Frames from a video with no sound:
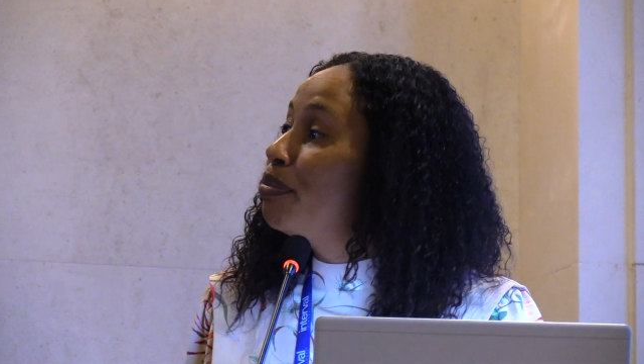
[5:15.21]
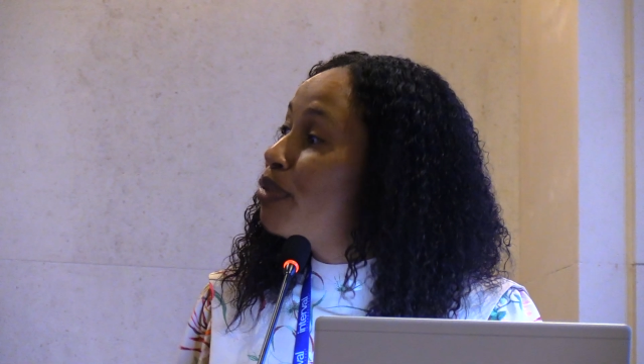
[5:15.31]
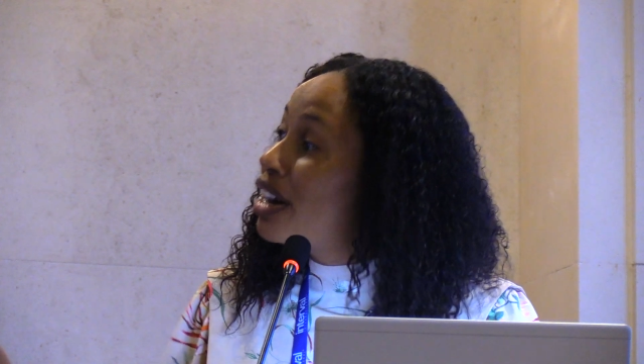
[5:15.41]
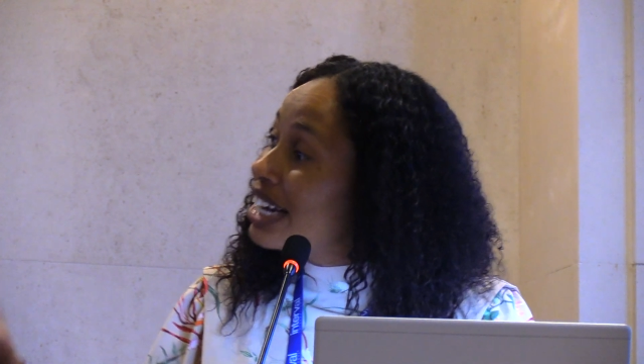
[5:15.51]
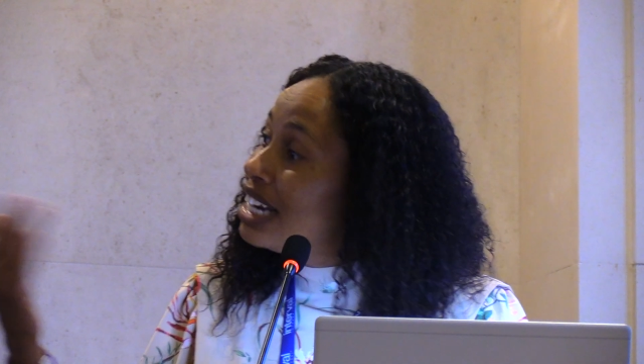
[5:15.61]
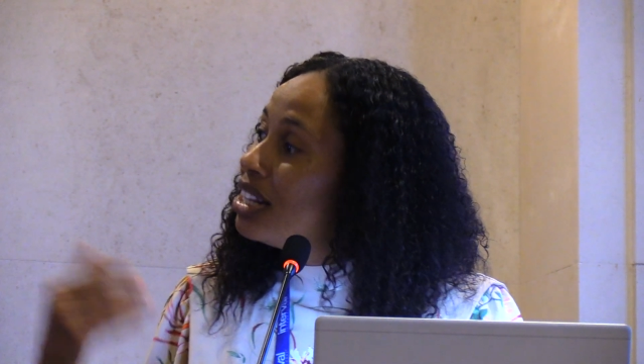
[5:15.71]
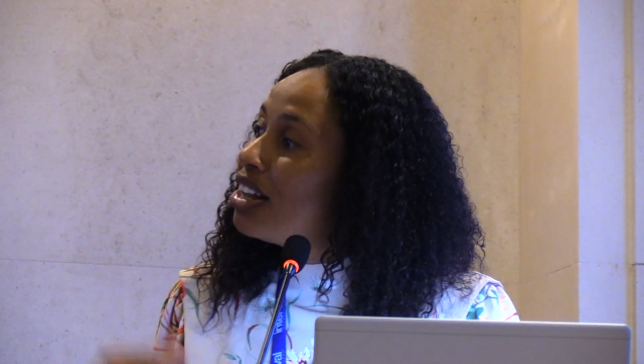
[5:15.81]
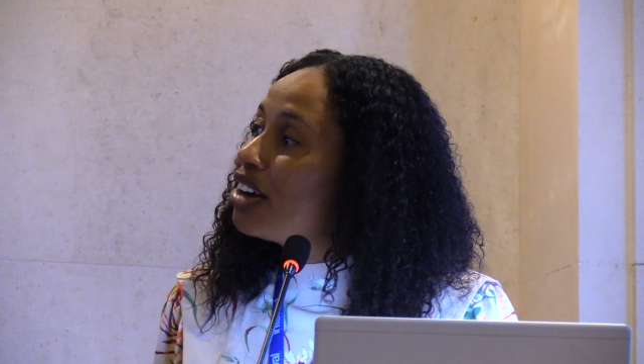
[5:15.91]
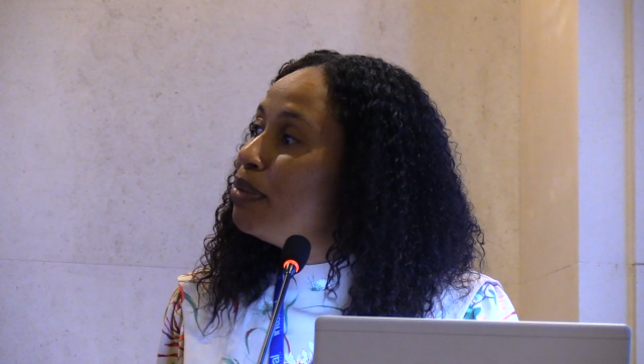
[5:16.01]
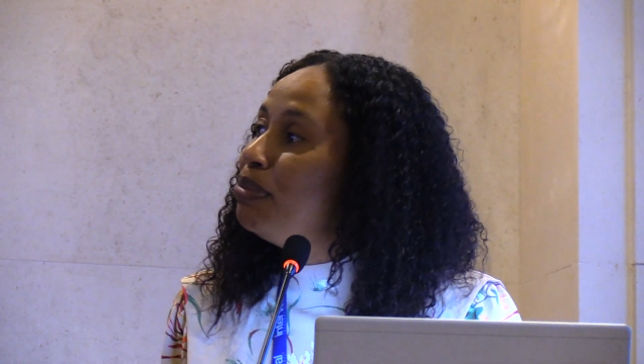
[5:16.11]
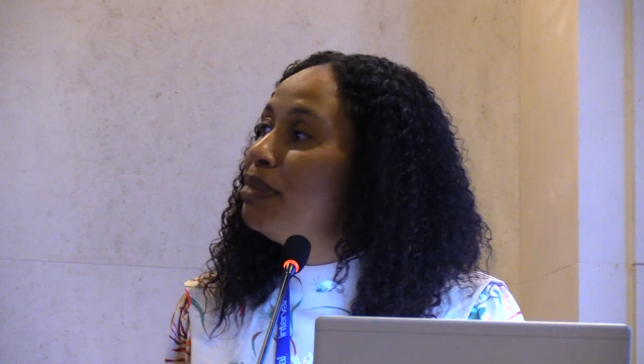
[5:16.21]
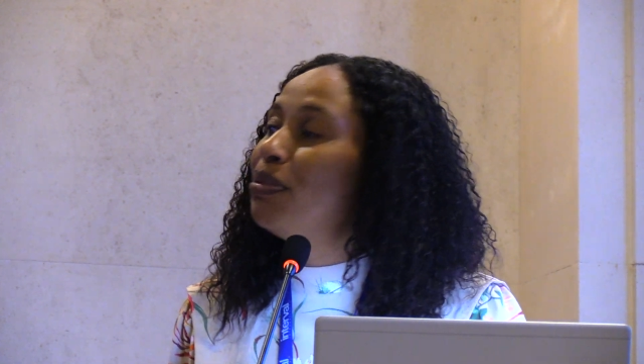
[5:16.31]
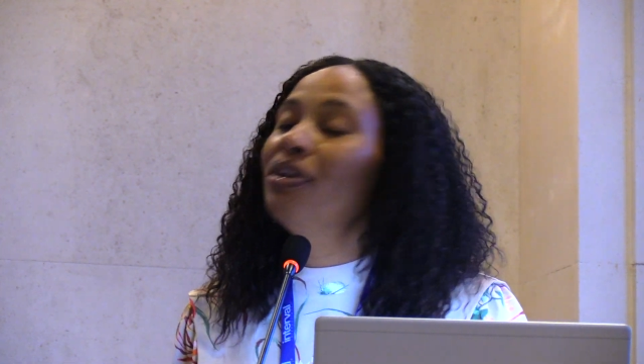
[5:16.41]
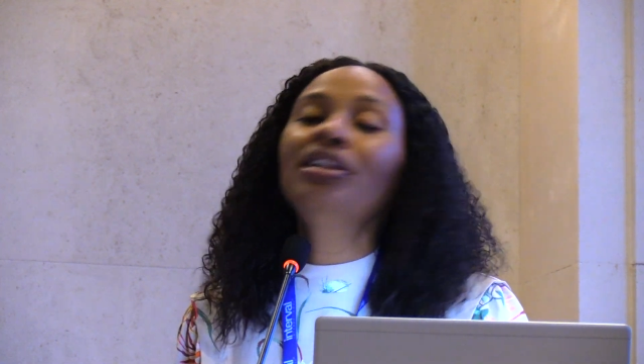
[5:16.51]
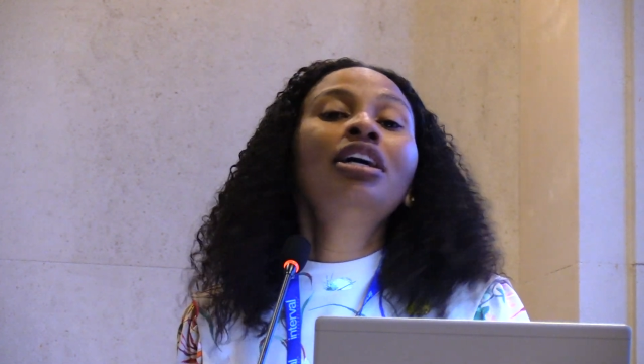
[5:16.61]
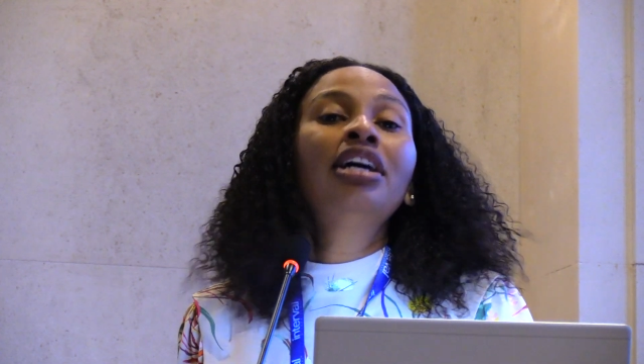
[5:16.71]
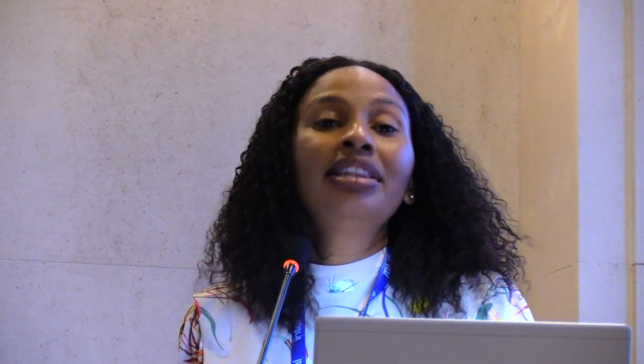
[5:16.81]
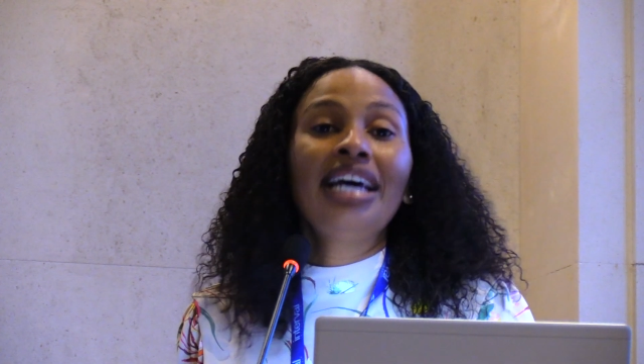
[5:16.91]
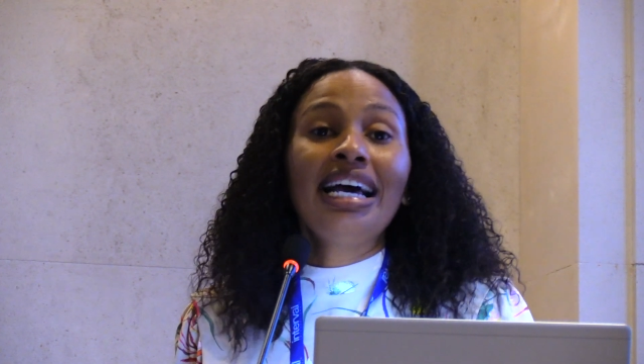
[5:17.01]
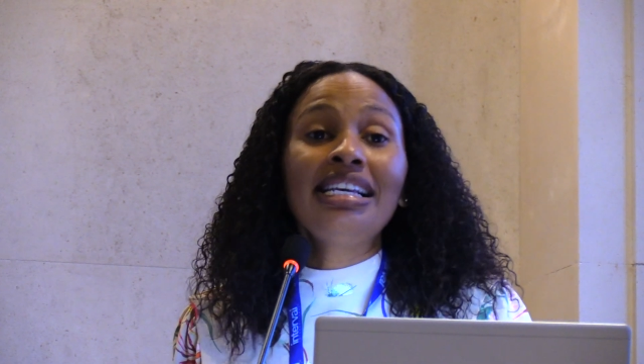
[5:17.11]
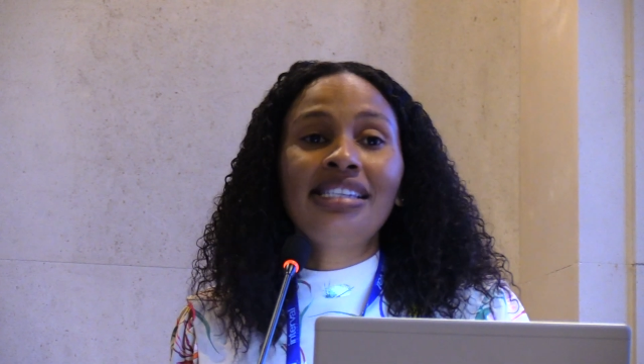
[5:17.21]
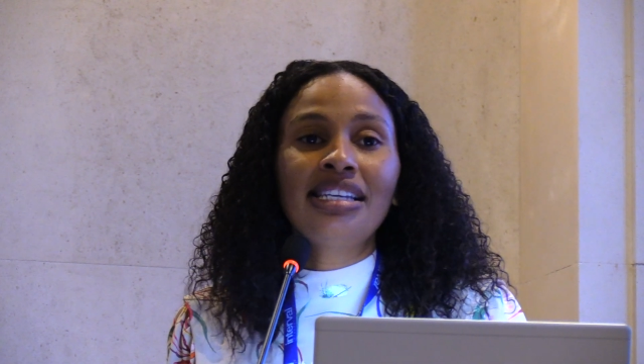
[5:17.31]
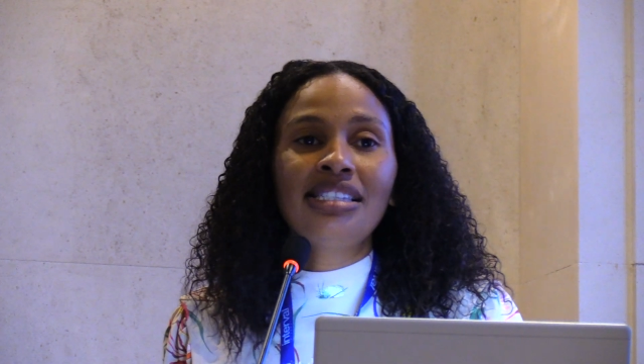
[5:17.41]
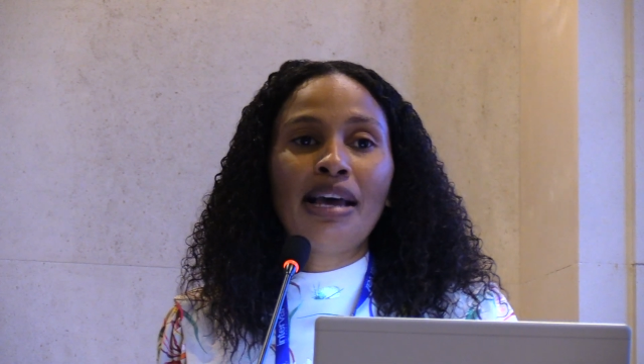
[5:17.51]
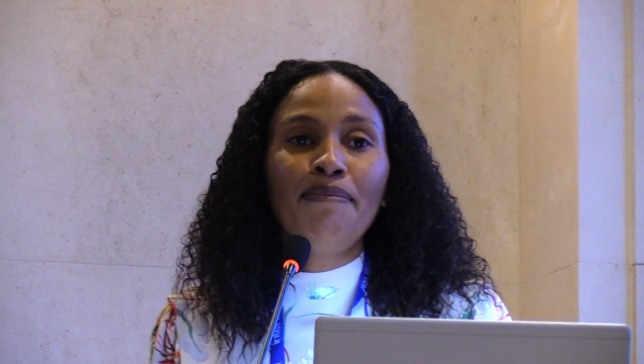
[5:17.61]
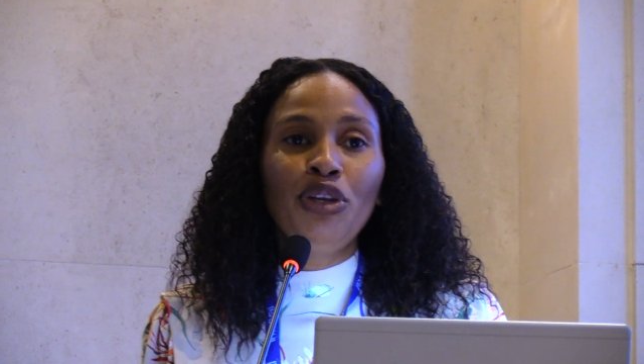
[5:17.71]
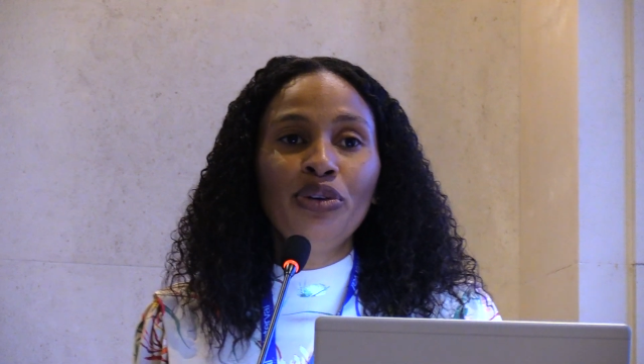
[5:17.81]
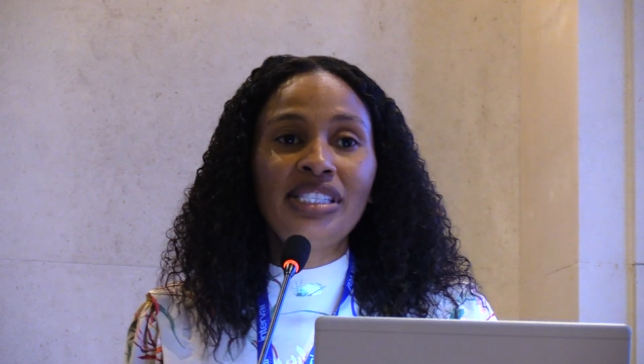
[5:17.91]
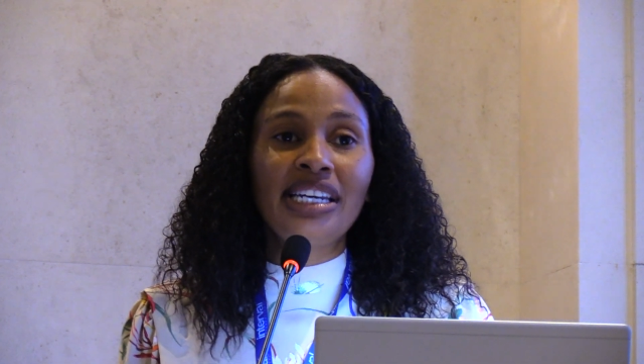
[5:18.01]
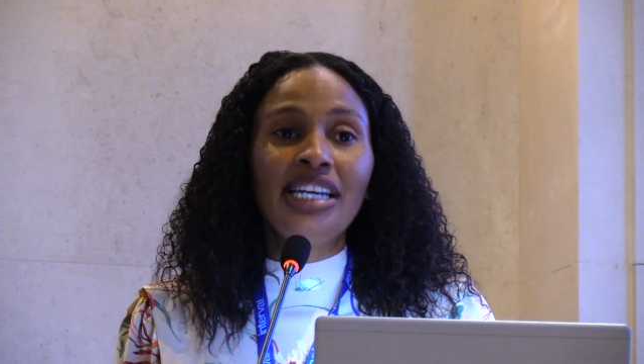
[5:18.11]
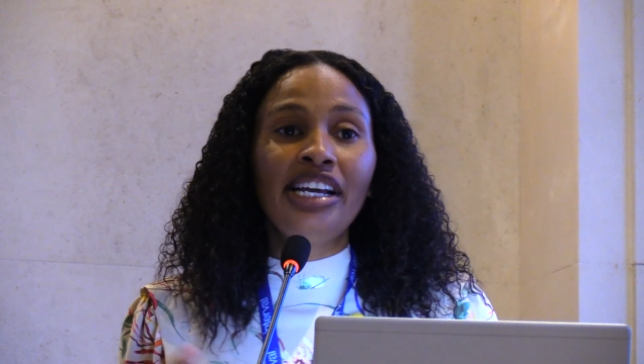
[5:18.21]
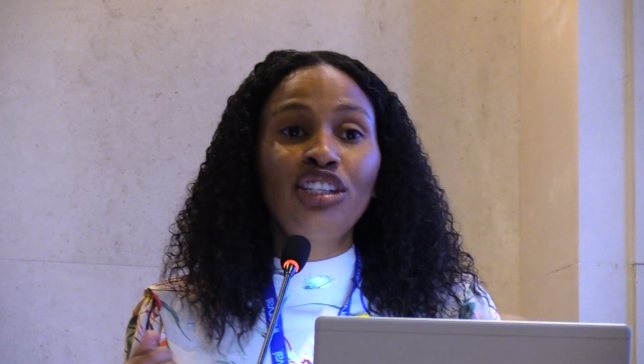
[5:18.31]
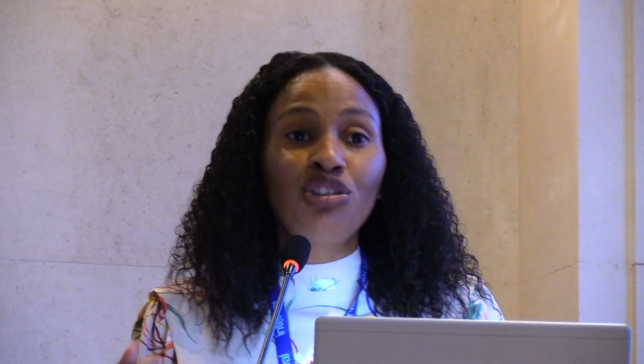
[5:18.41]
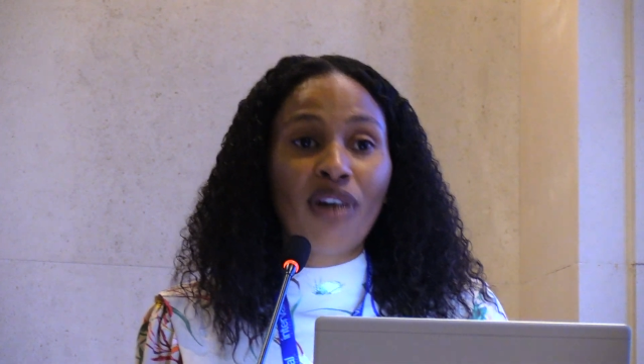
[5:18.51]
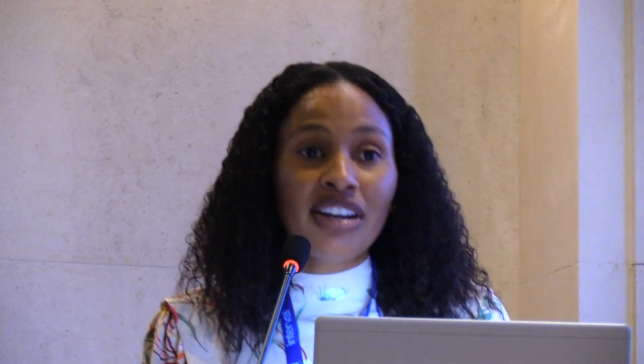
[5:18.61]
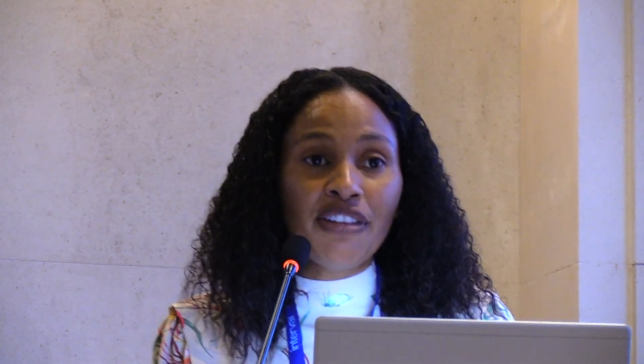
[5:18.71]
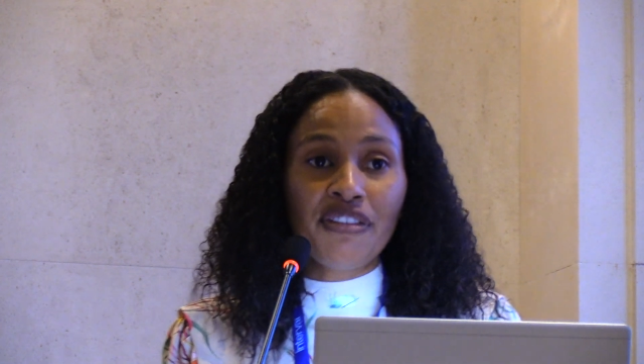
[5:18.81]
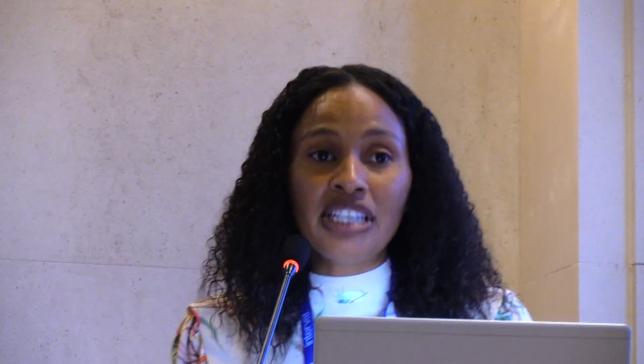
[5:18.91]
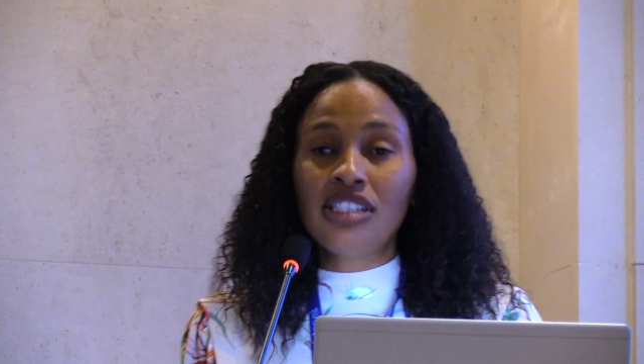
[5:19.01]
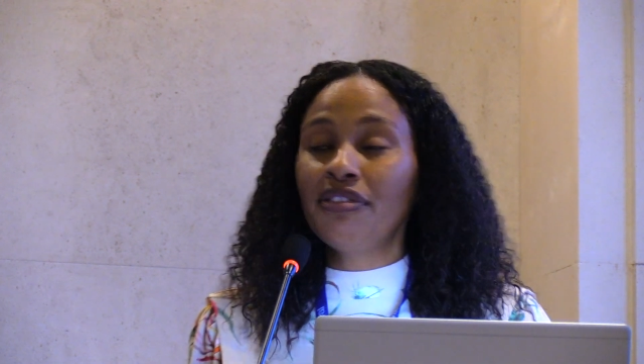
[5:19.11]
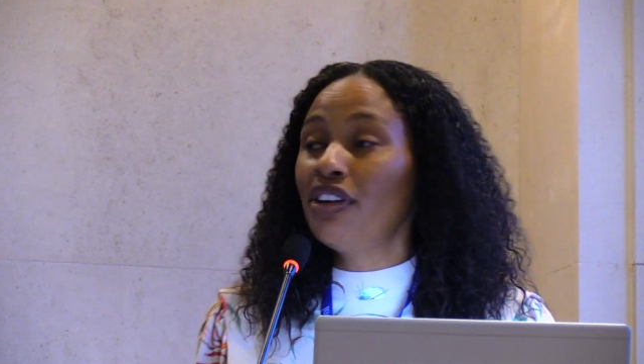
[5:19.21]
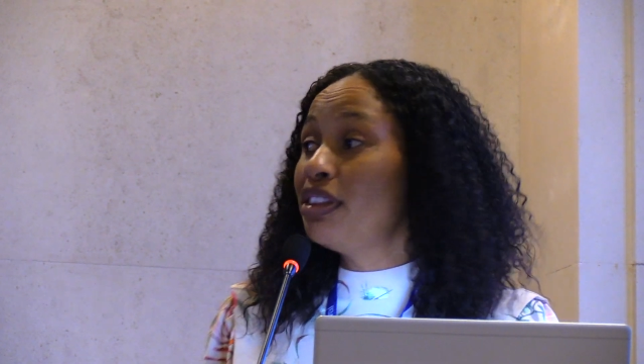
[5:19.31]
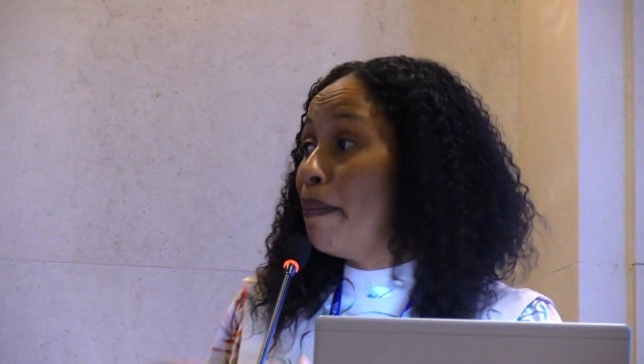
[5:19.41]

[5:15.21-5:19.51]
brought in a lot of people. The SXM Music Electronic Festival,